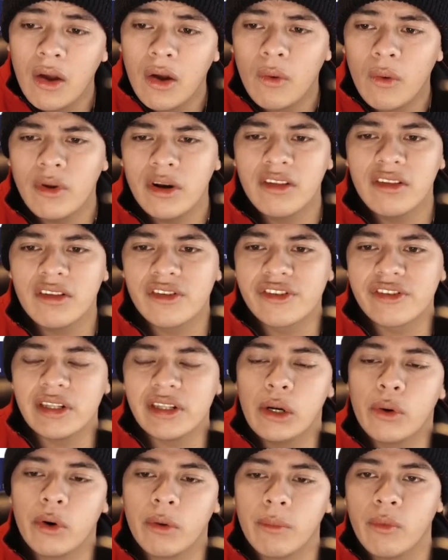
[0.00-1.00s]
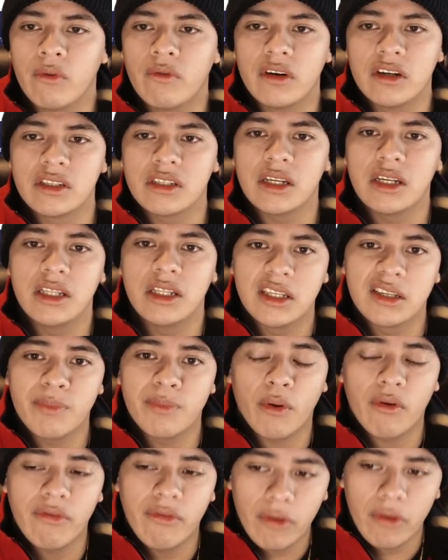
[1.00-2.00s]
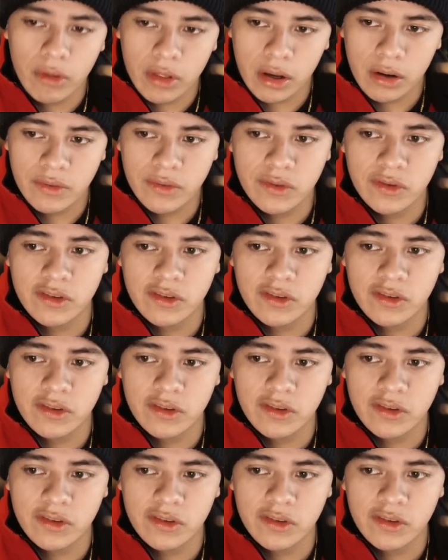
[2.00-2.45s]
one of the slower movers in this portfolio.